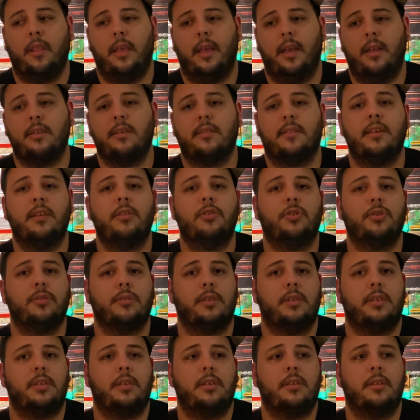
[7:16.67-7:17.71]
and
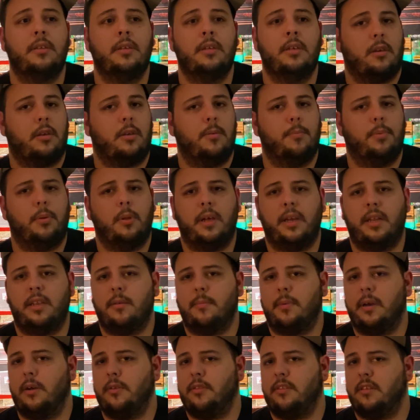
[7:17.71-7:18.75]
essentially complained
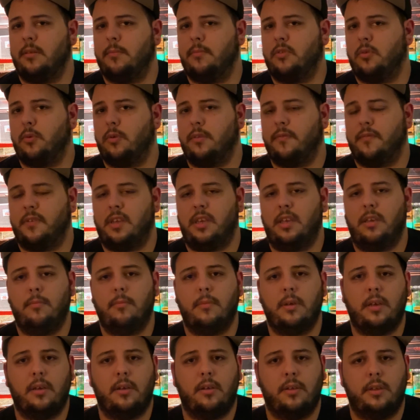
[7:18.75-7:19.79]
about some sort of
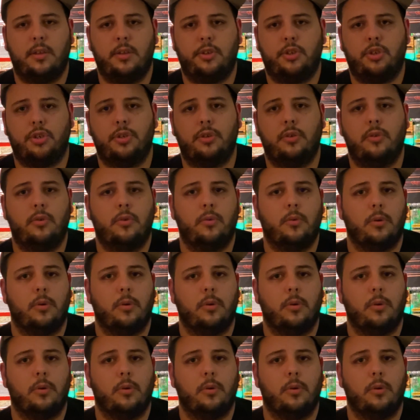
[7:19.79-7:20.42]
email issue